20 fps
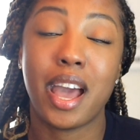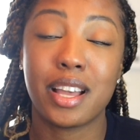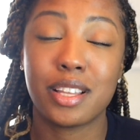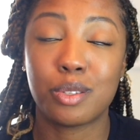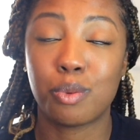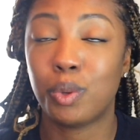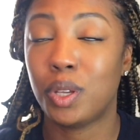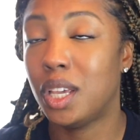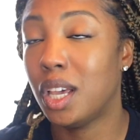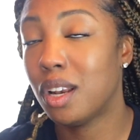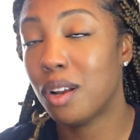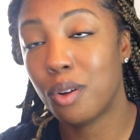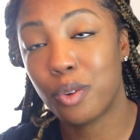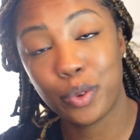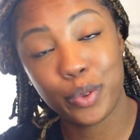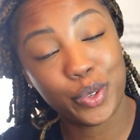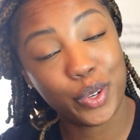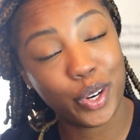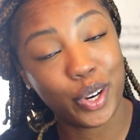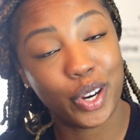as we get
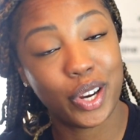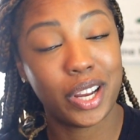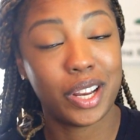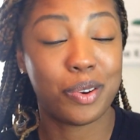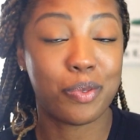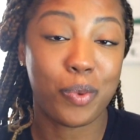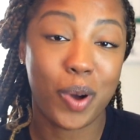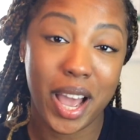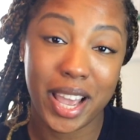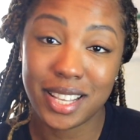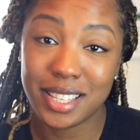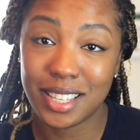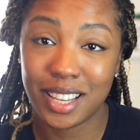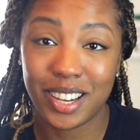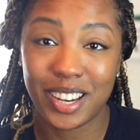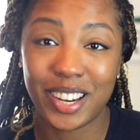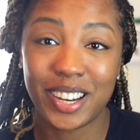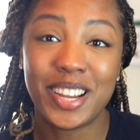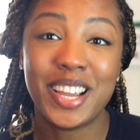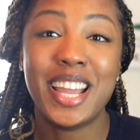older and
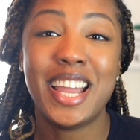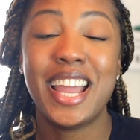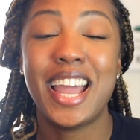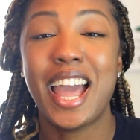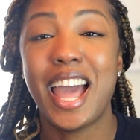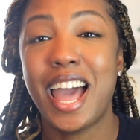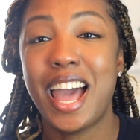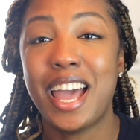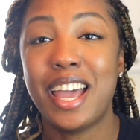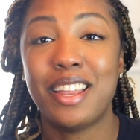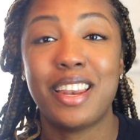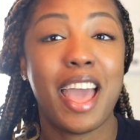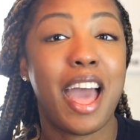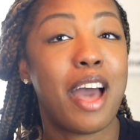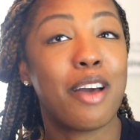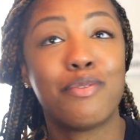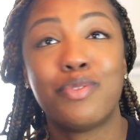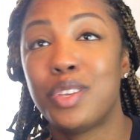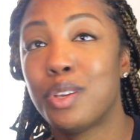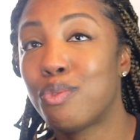wiser and
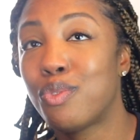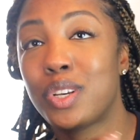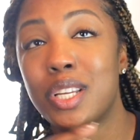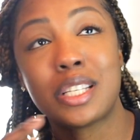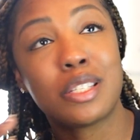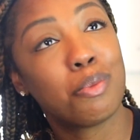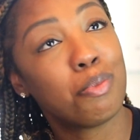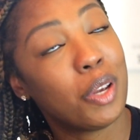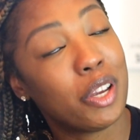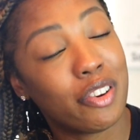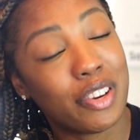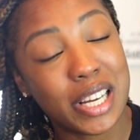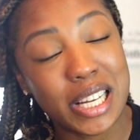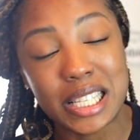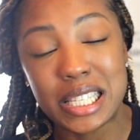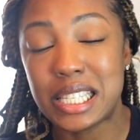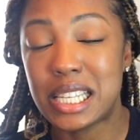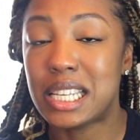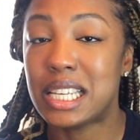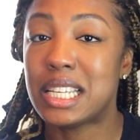have different
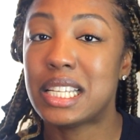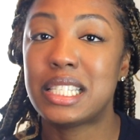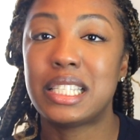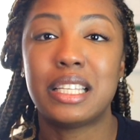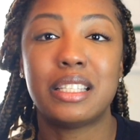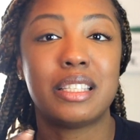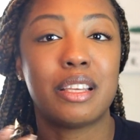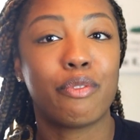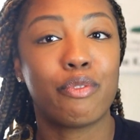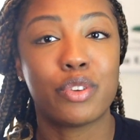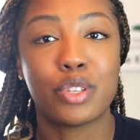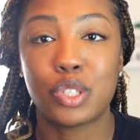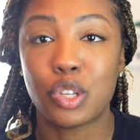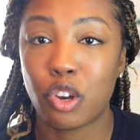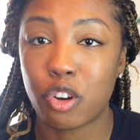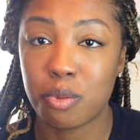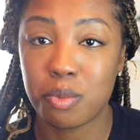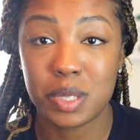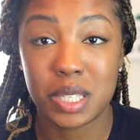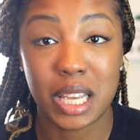experiences and different
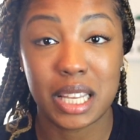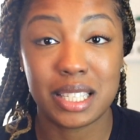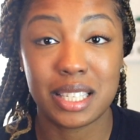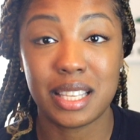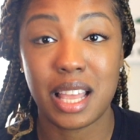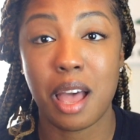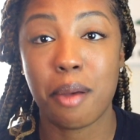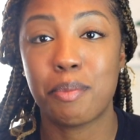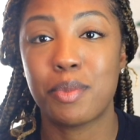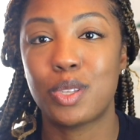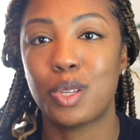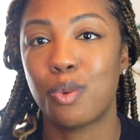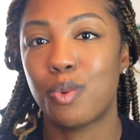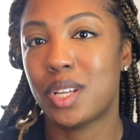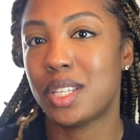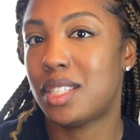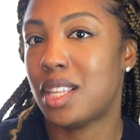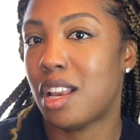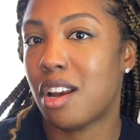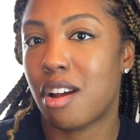circumstances happen to
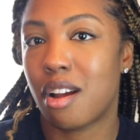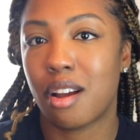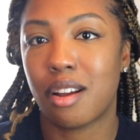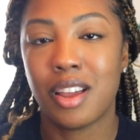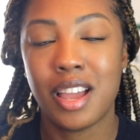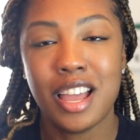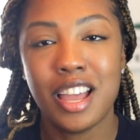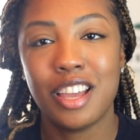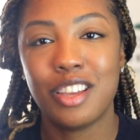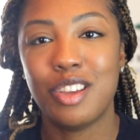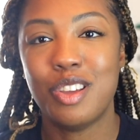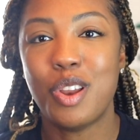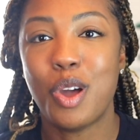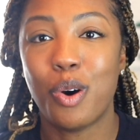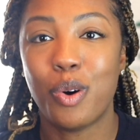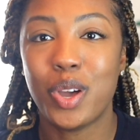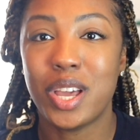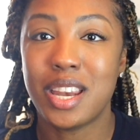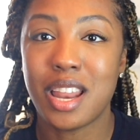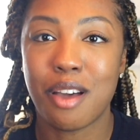us that are,
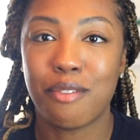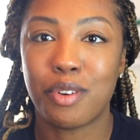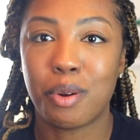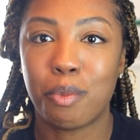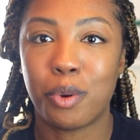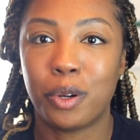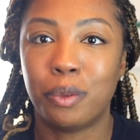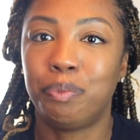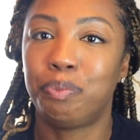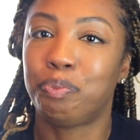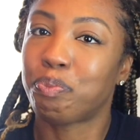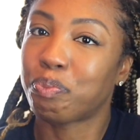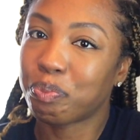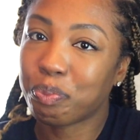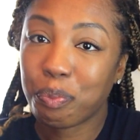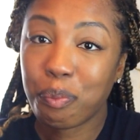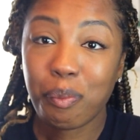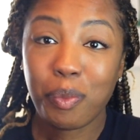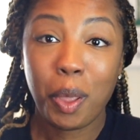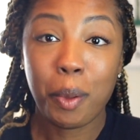inevitable.
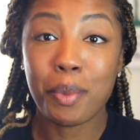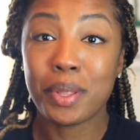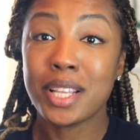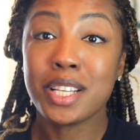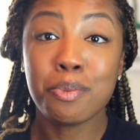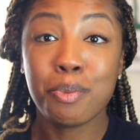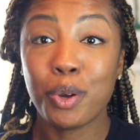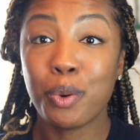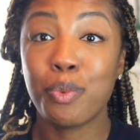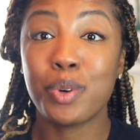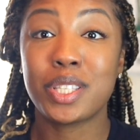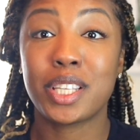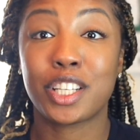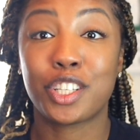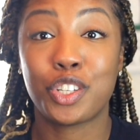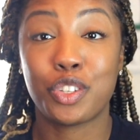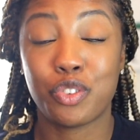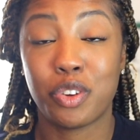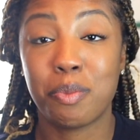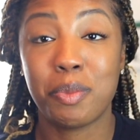But this book was
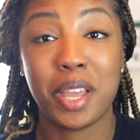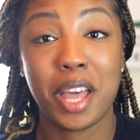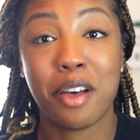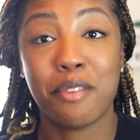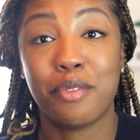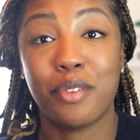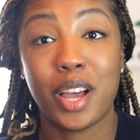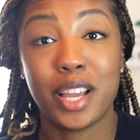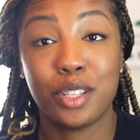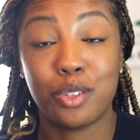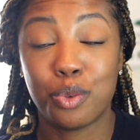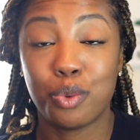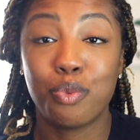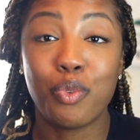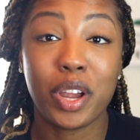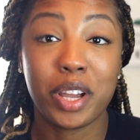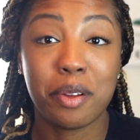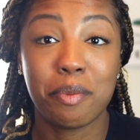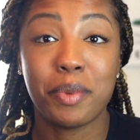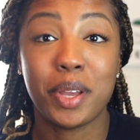extremely helpful. I do
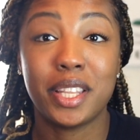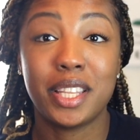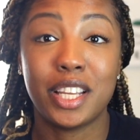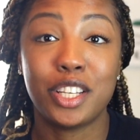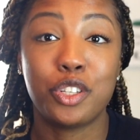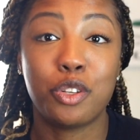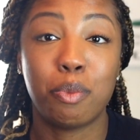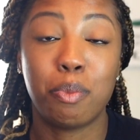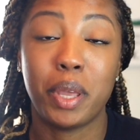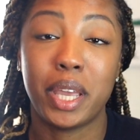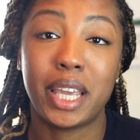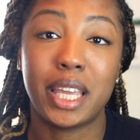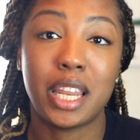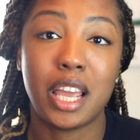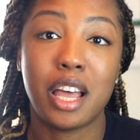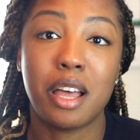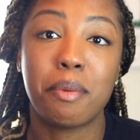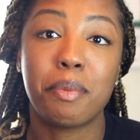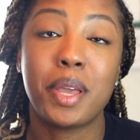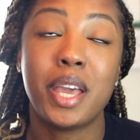recommend that you pick it
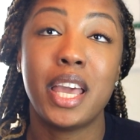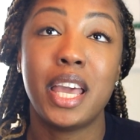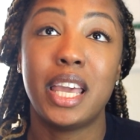up.